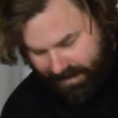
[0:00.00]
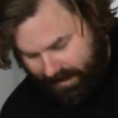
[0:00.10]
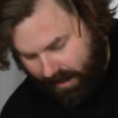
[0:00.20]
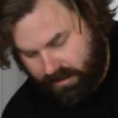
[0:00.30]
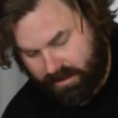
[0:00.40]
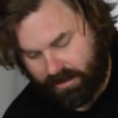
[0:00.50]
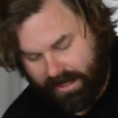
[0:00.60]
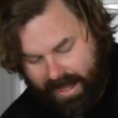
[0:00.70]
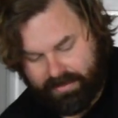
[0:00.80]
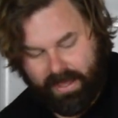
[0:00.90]
I'm just going to
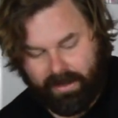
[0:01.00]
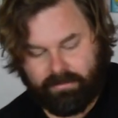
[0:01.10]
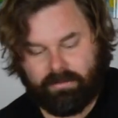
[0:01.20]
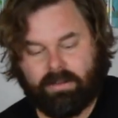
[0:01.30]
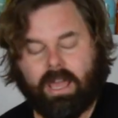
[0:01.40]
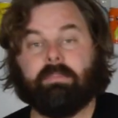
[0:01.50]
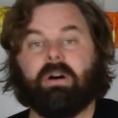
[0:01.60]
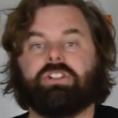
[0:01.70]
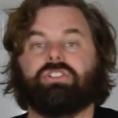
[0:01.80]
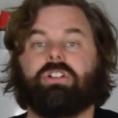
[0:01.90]
add that. Now
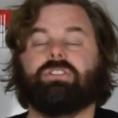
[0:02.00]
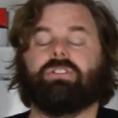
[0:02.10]
my shirt is